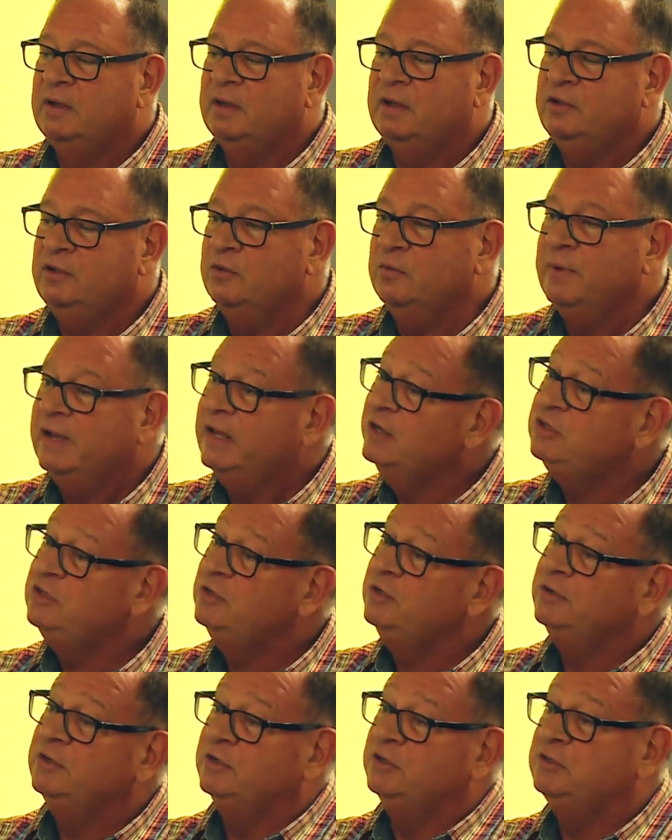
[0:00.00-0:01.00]
You may
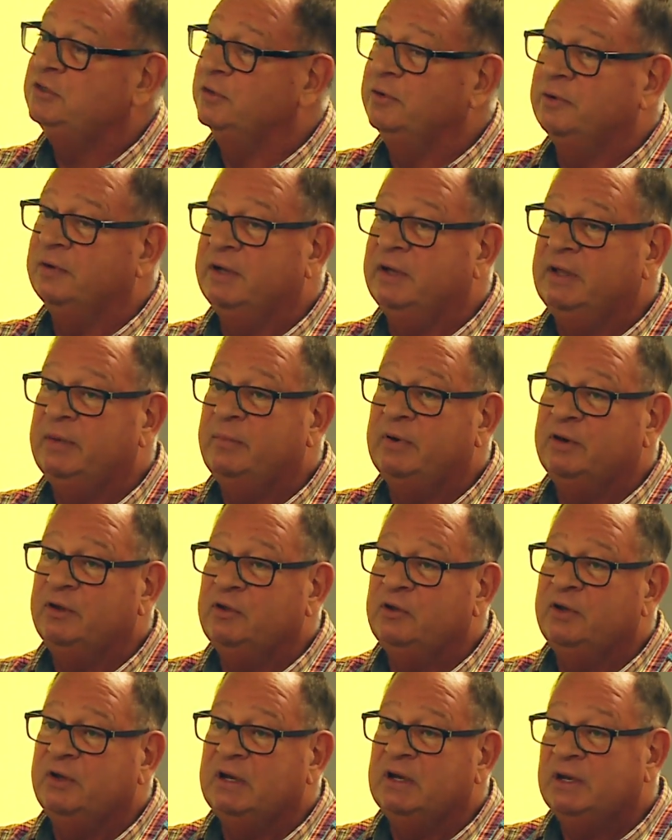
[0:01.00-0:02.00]
still disagree, but
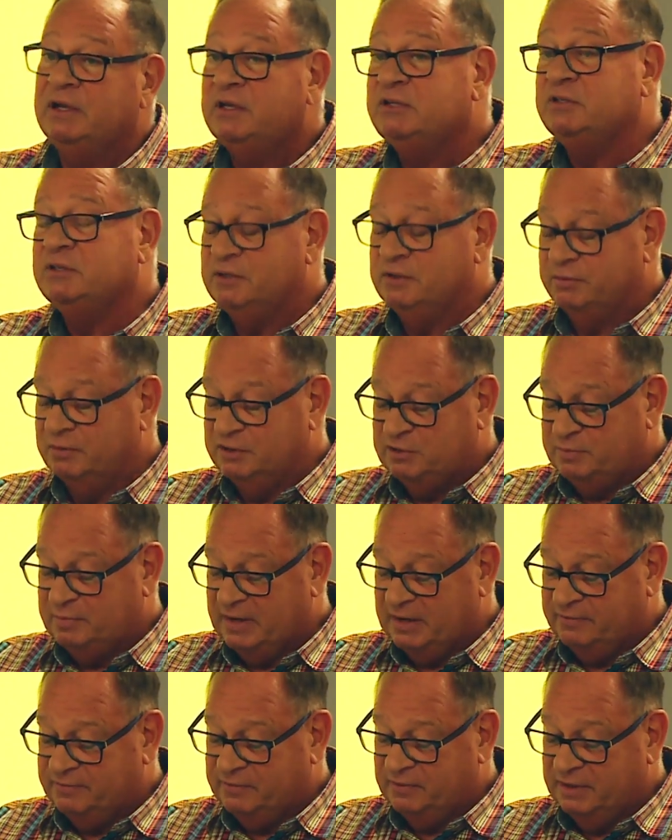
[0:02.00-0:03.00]
you can listen
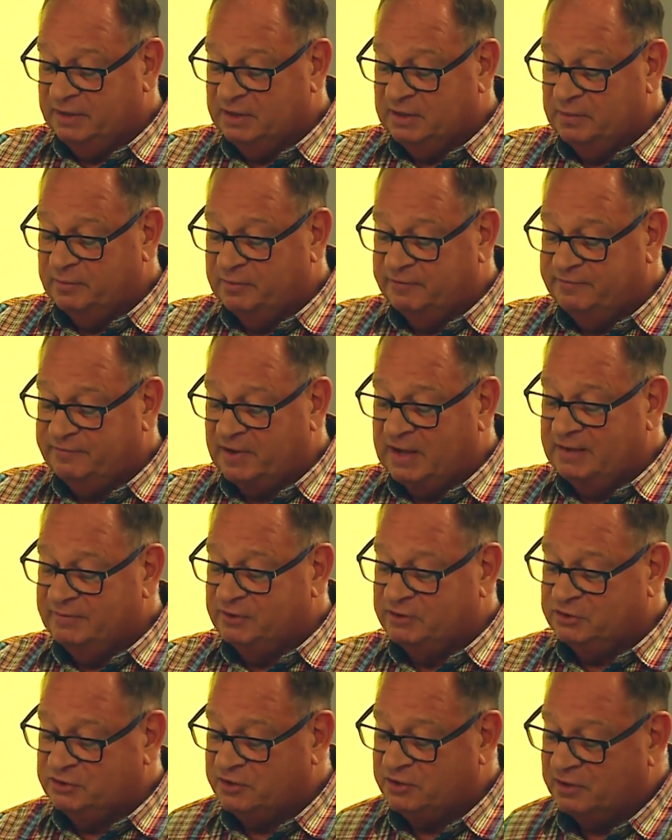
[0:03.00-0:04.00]
respectfully. Number five
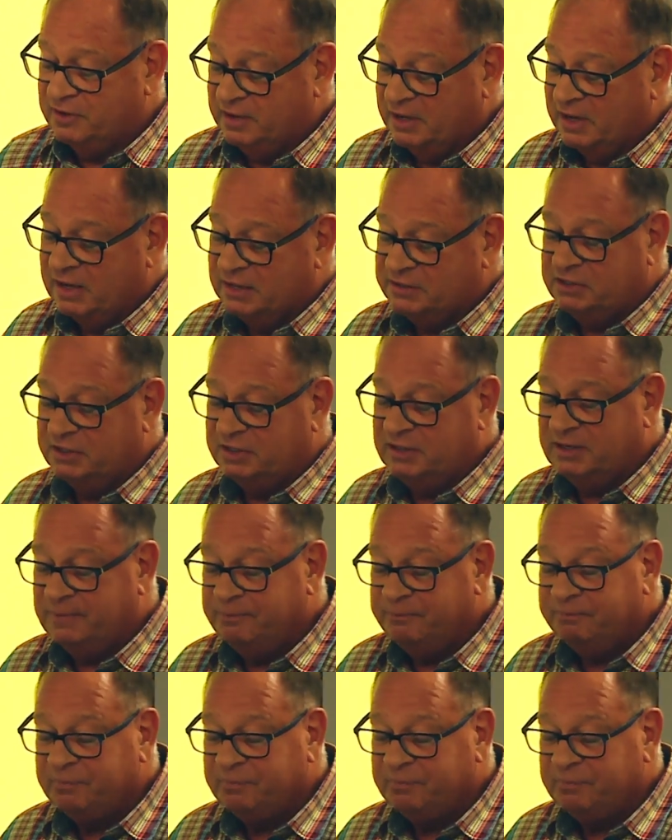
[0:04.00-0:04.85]
is curiosity.